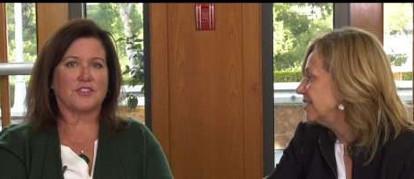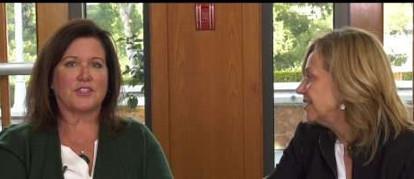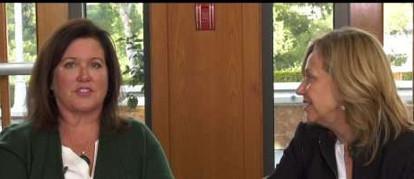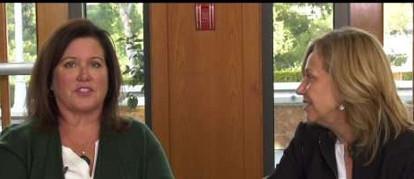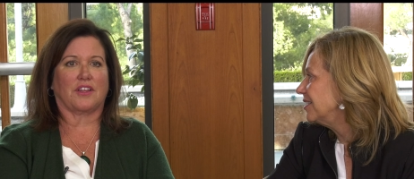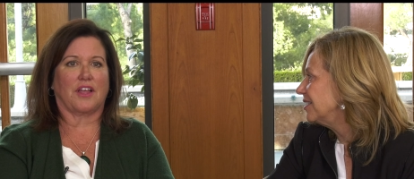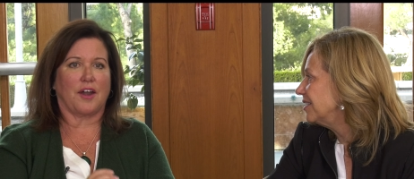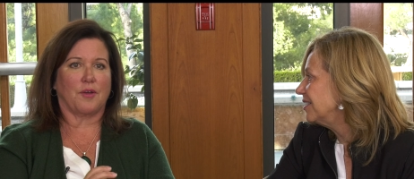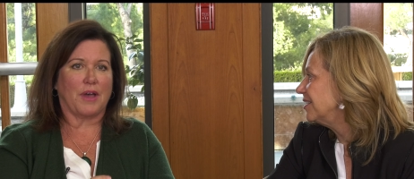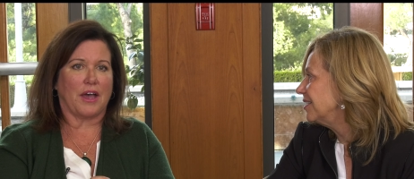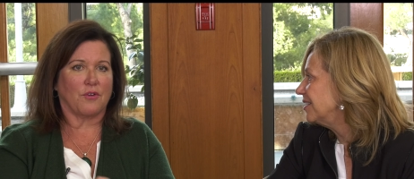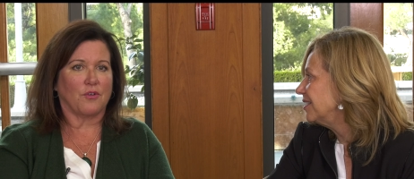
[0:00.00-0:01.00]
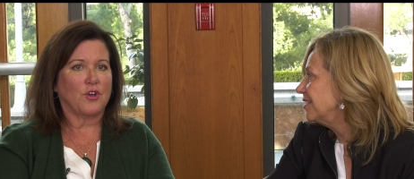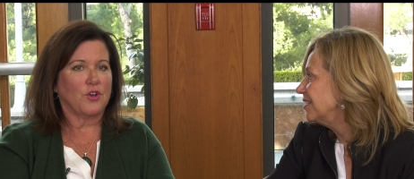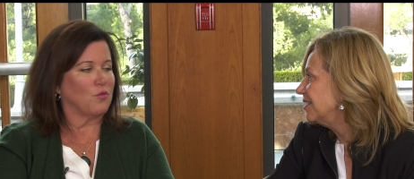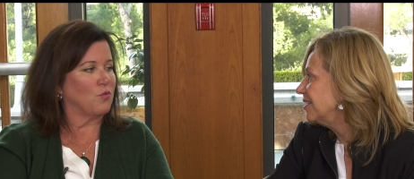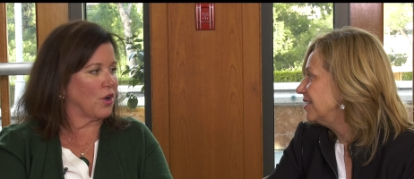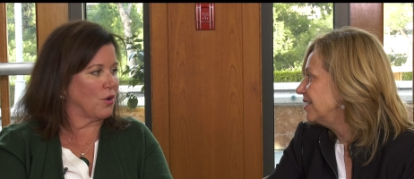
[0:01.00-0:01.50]
Speaker 1: says a lot about
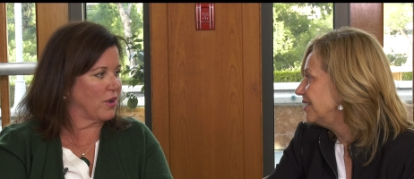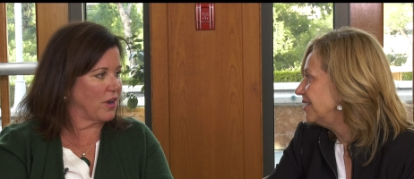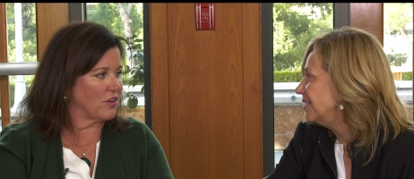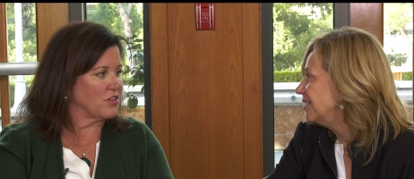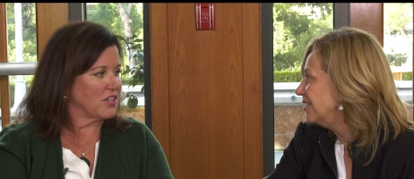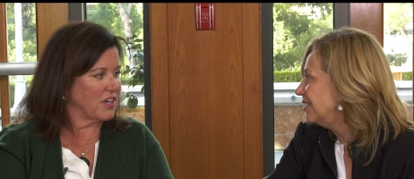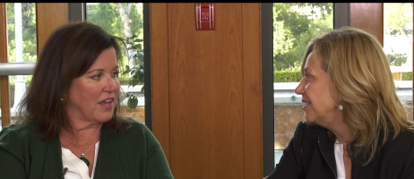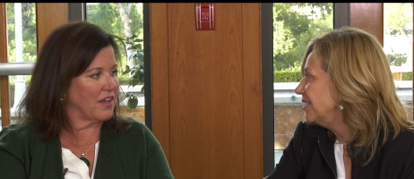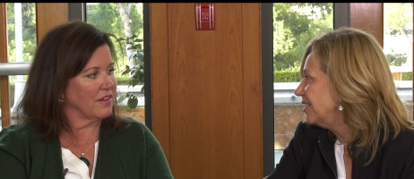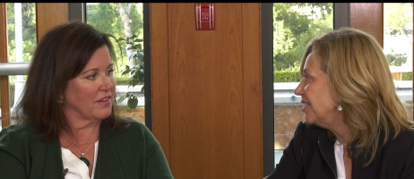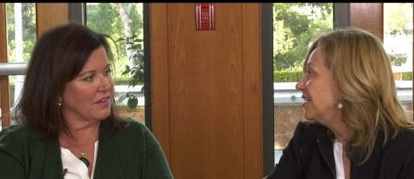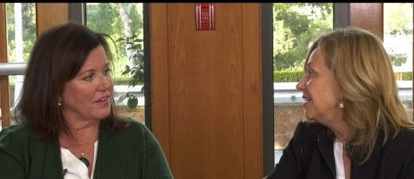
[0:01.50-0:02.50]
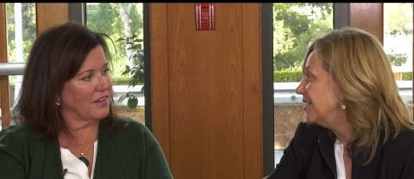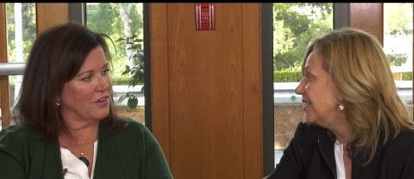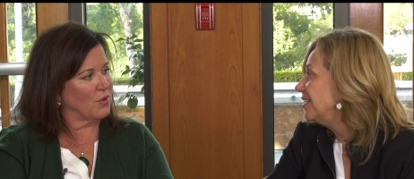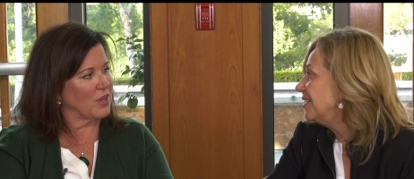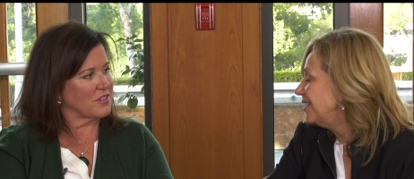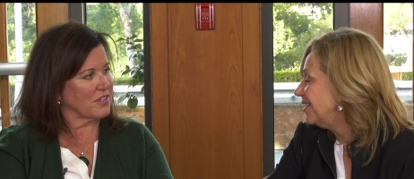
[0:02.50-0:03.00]
where we are today
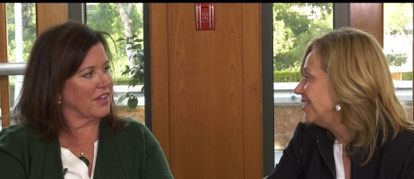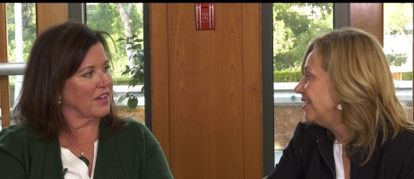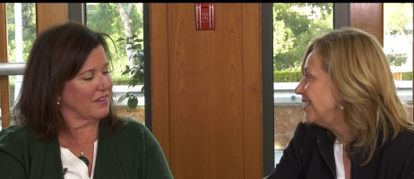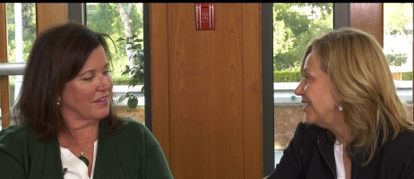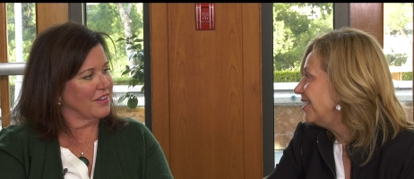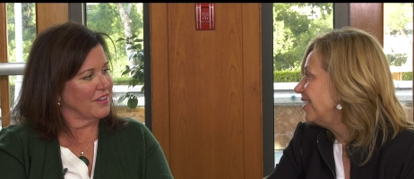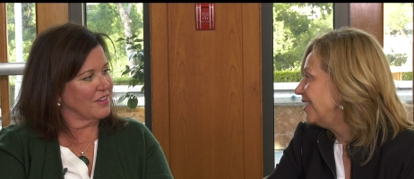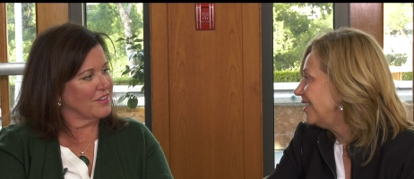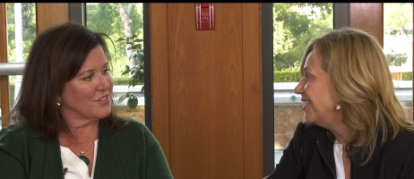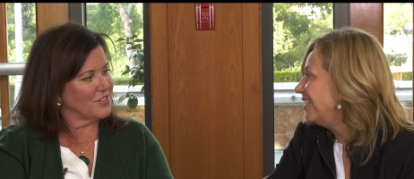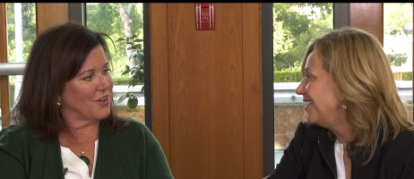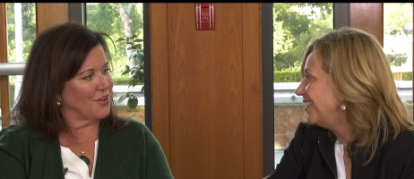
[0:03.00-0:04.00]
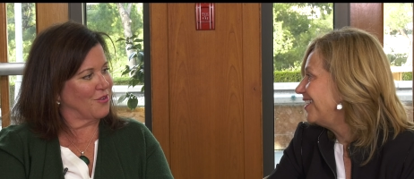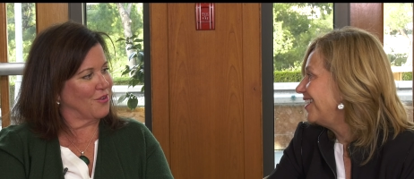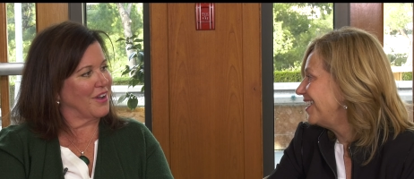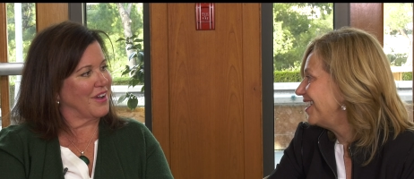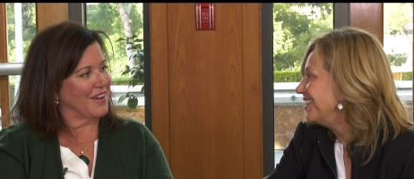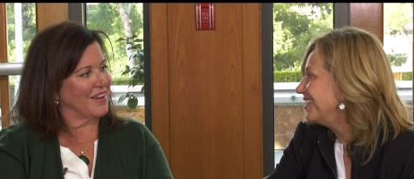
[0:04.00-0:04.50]
in Westlake. So
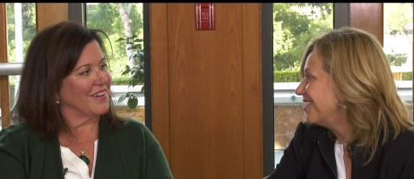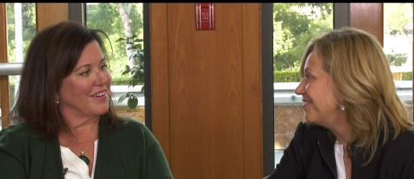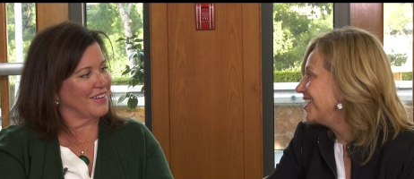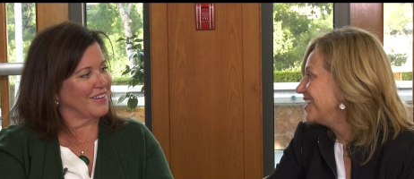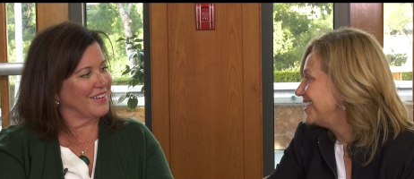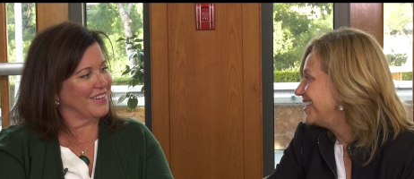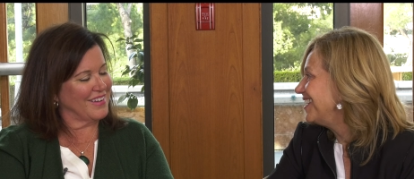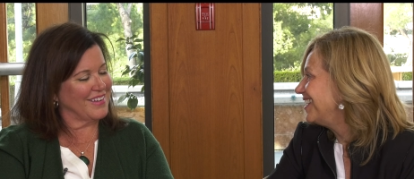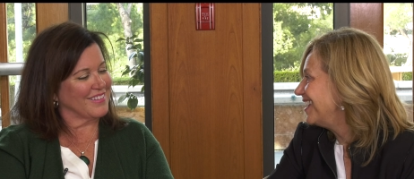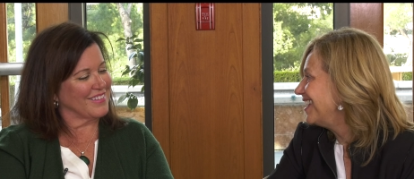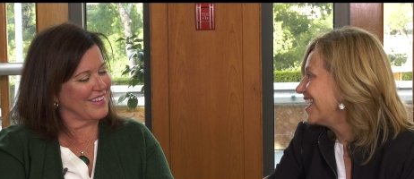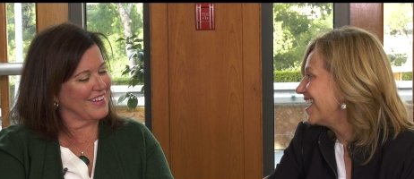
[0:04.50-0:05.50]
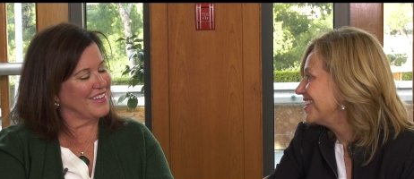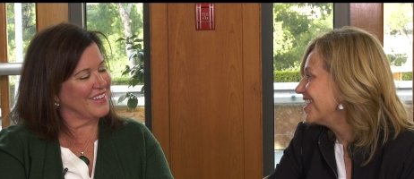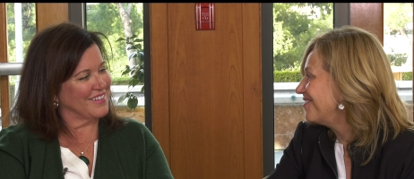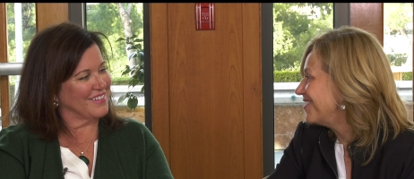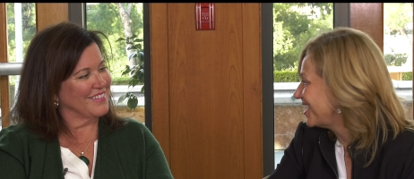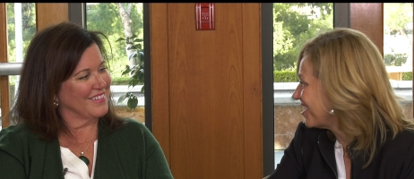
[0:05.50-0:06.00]
uh, I love it. Yeah, thank I you.
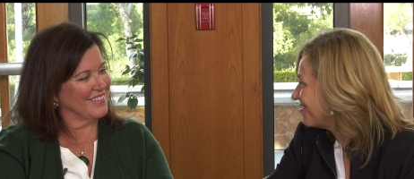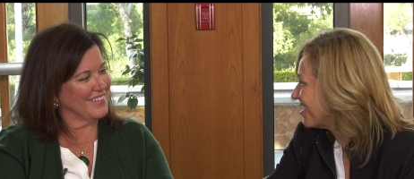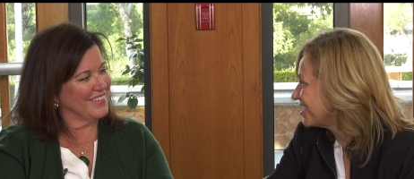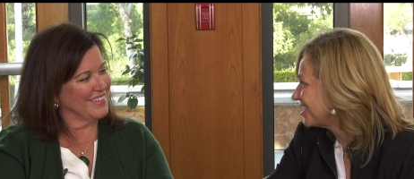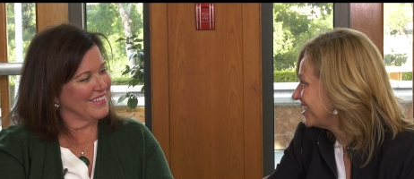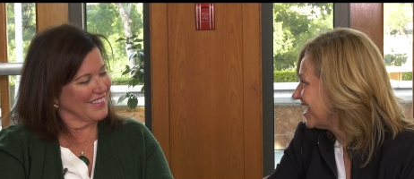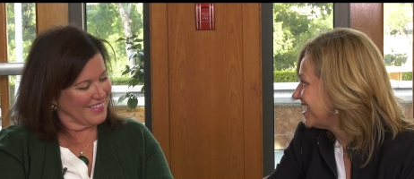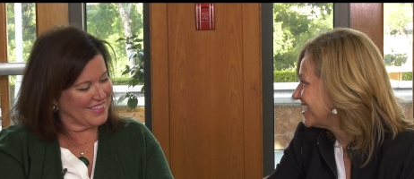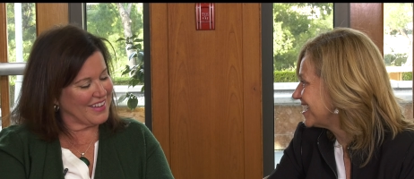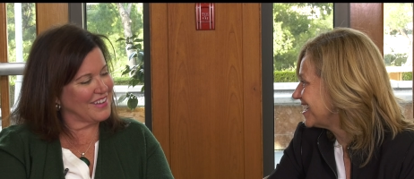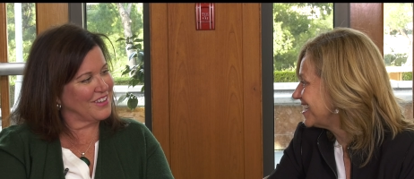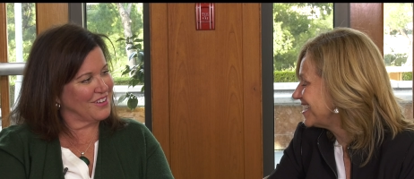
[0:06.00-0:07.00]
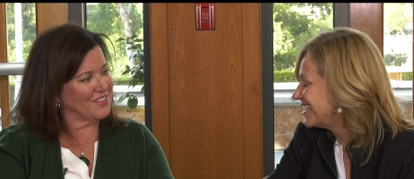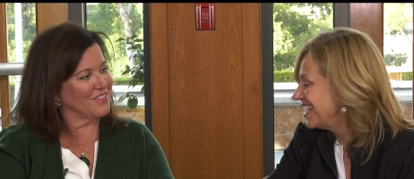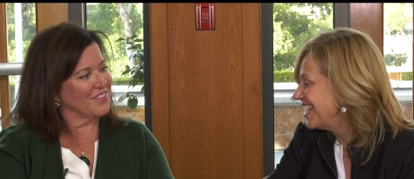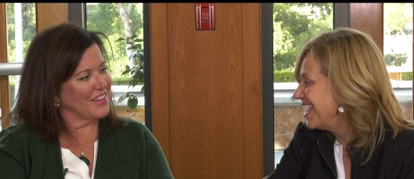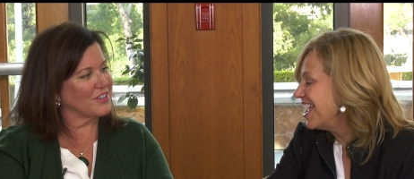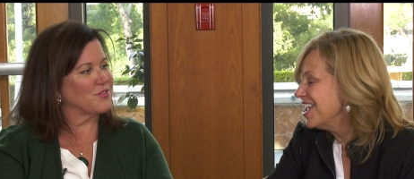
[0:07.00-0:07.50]
I love it.
Speaker 2: Congratulations. Thank
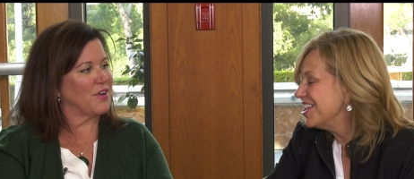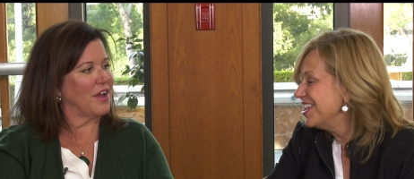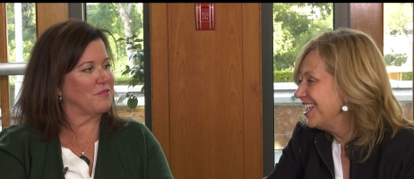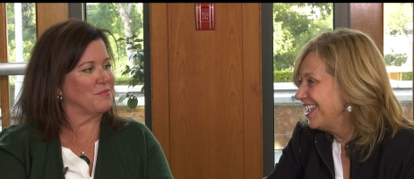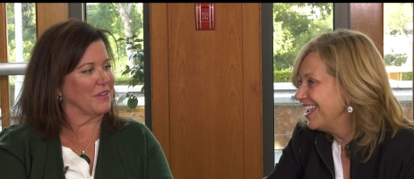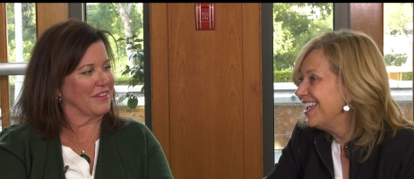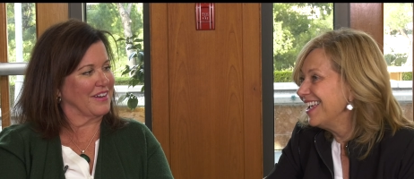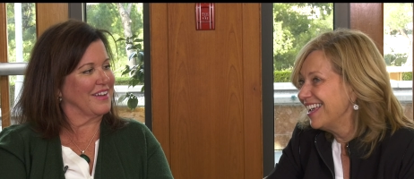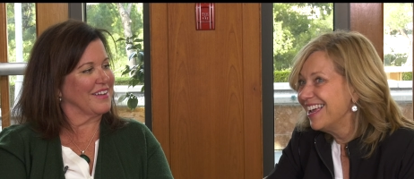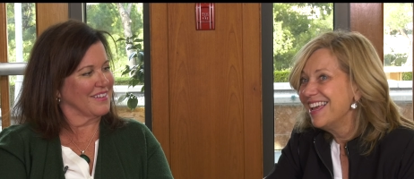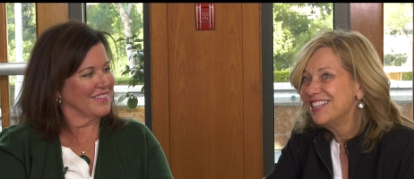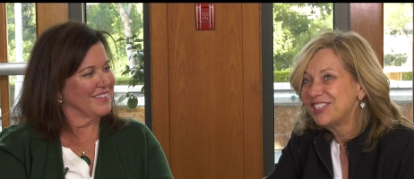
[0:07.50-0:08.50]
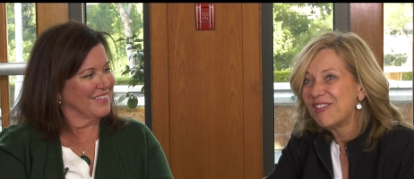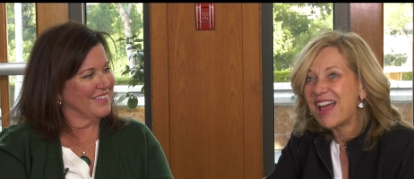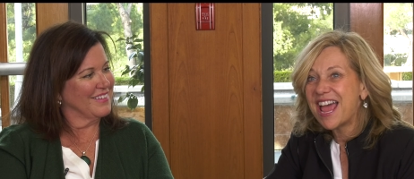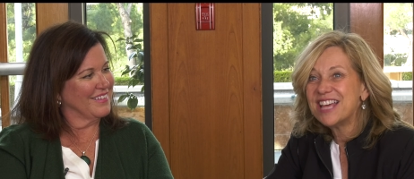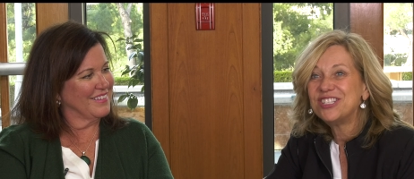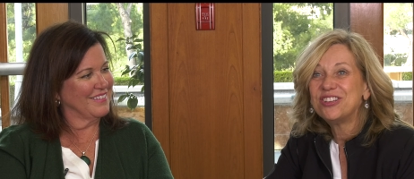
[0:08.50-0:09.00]
Speaker 1: you. Thanks for having me, Lydia.
Speaker 2: So
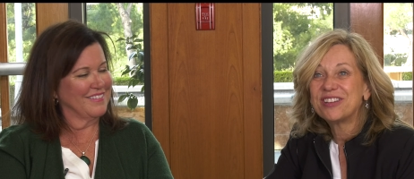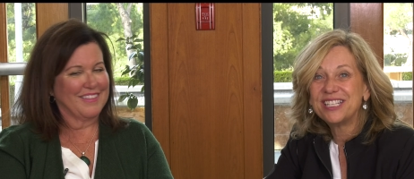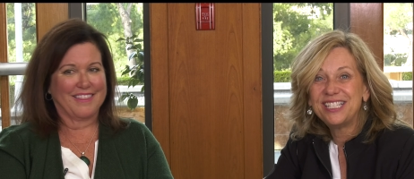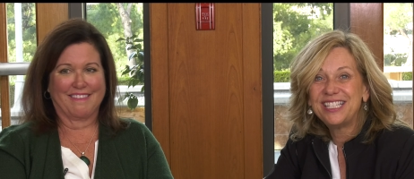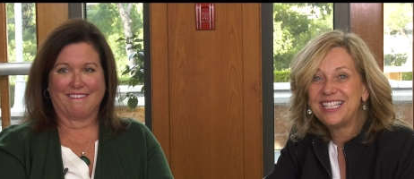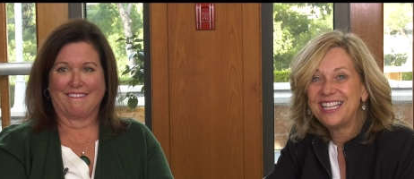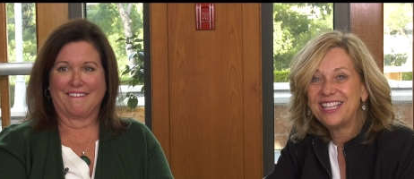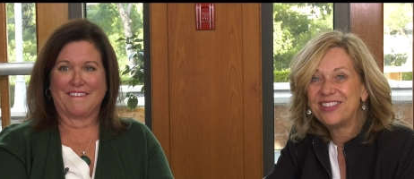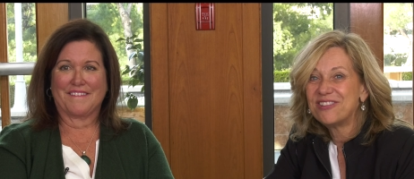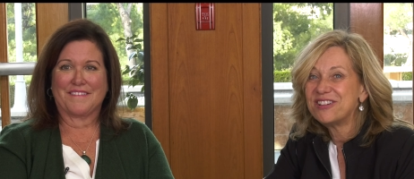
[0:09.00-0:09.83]
as you can see, there